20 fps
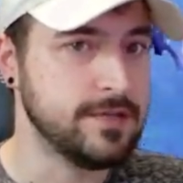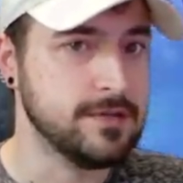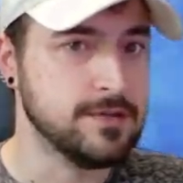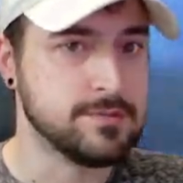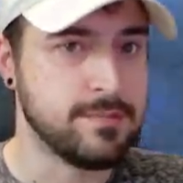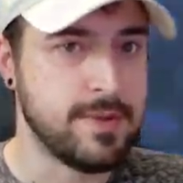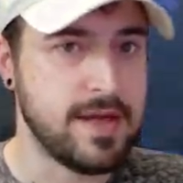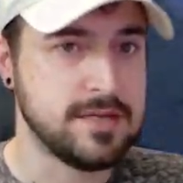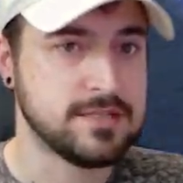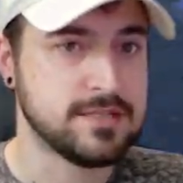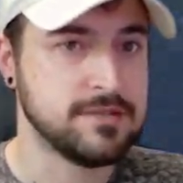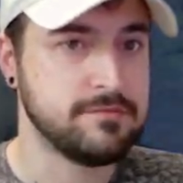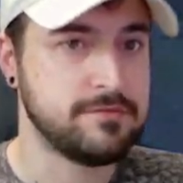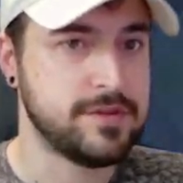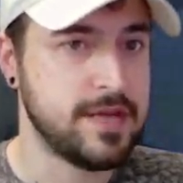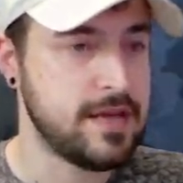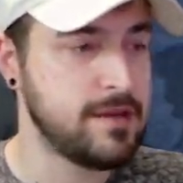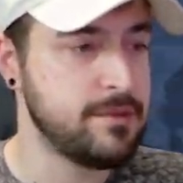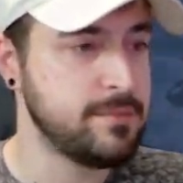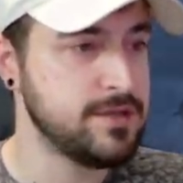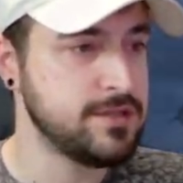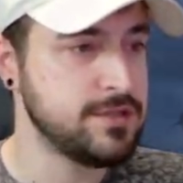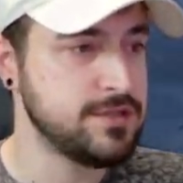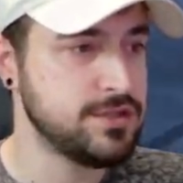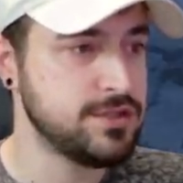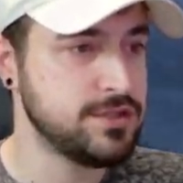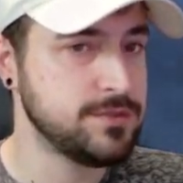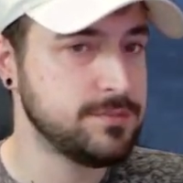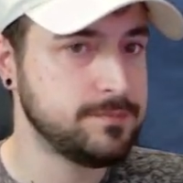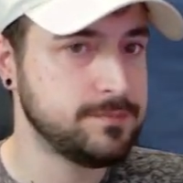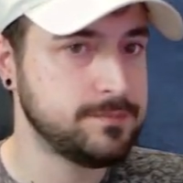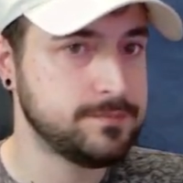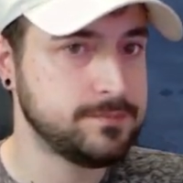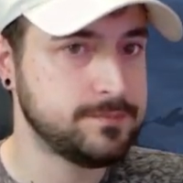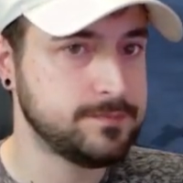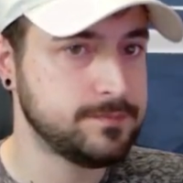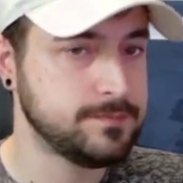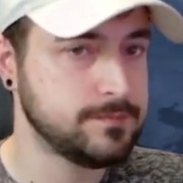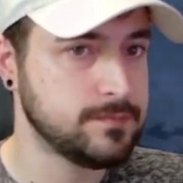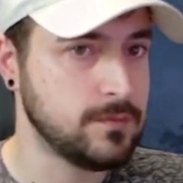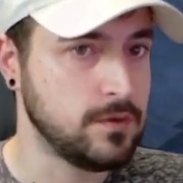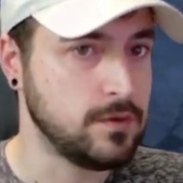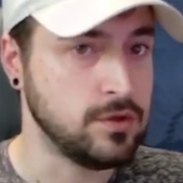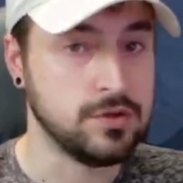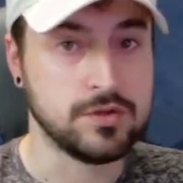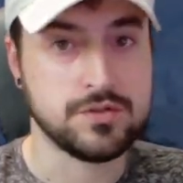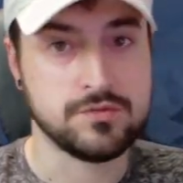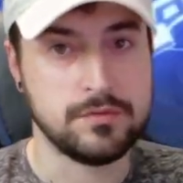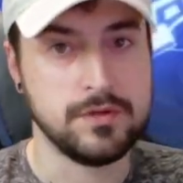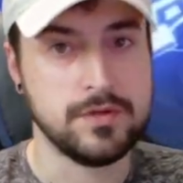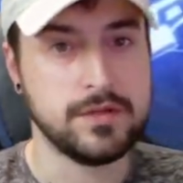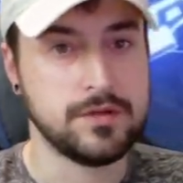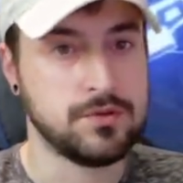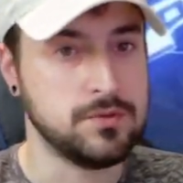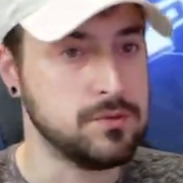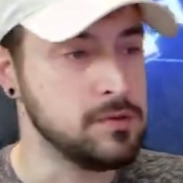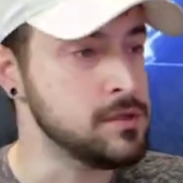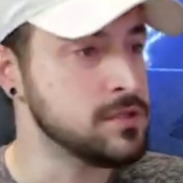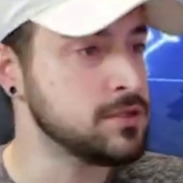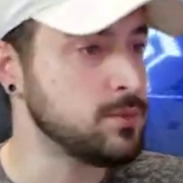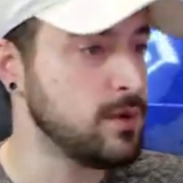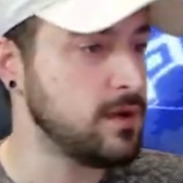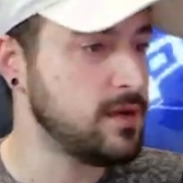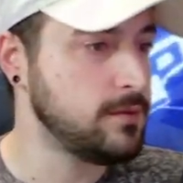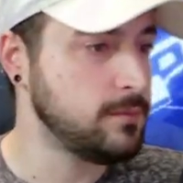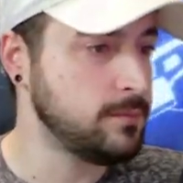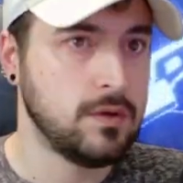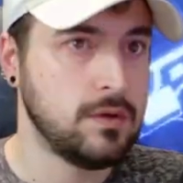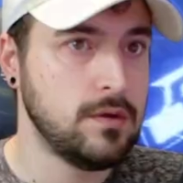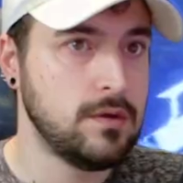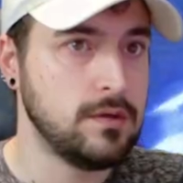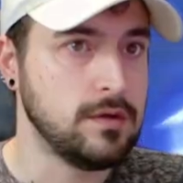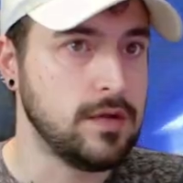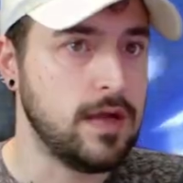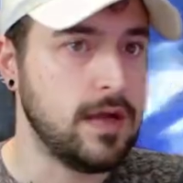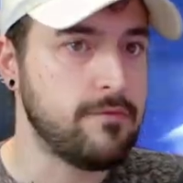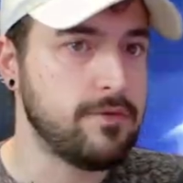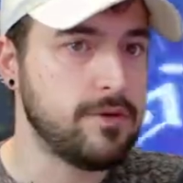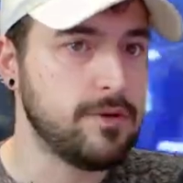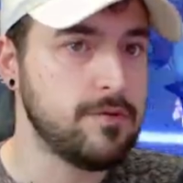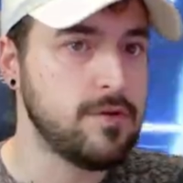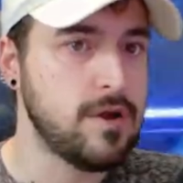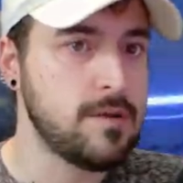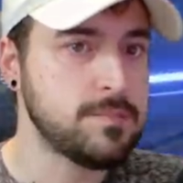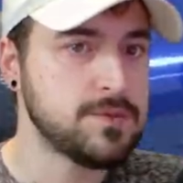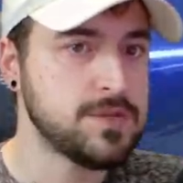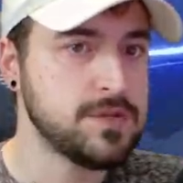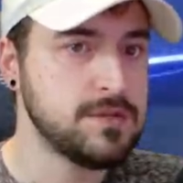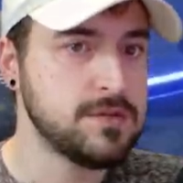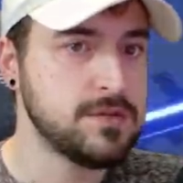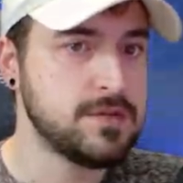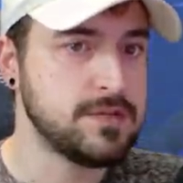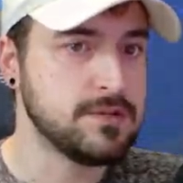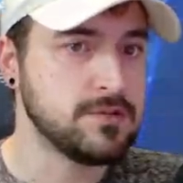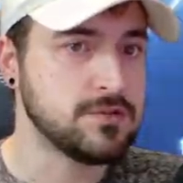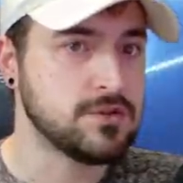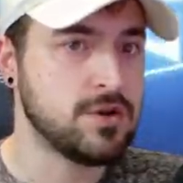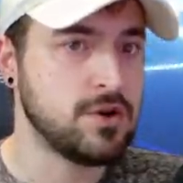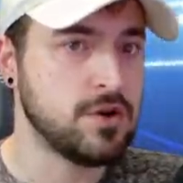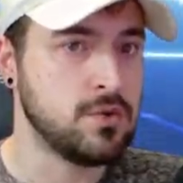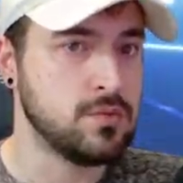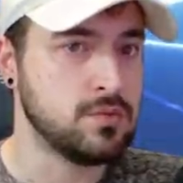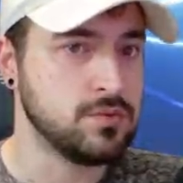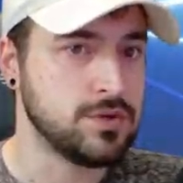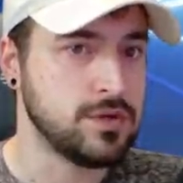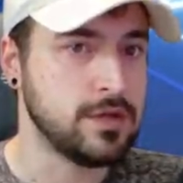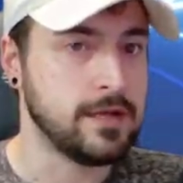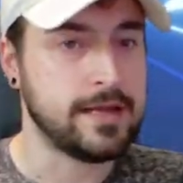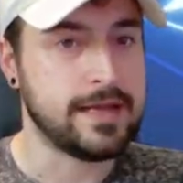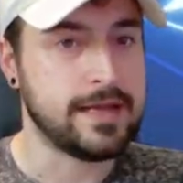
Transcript: massive damage. Looks really cool as well. Lava Eruption deals like an